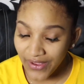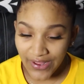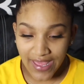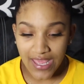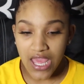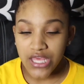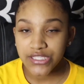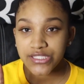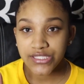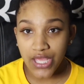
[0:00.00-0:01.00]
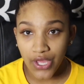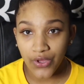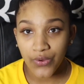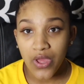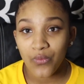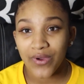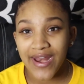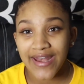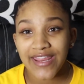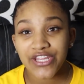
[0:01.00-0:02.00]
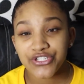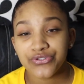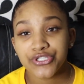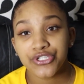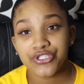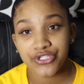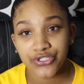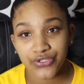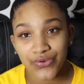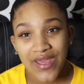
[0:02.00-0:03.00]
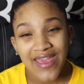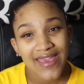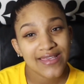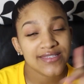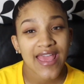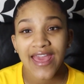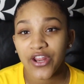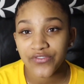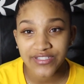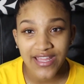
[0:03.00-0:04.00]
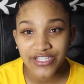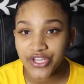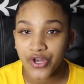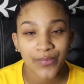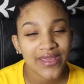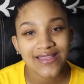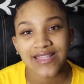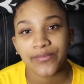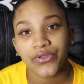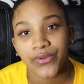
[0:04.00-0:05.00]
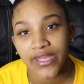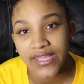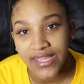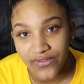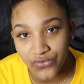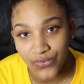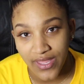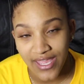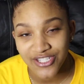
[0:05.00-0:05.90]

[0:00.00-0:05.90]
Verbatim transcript: Okay, so what I need you to do is head over to that channel because I'm doing a giveaway.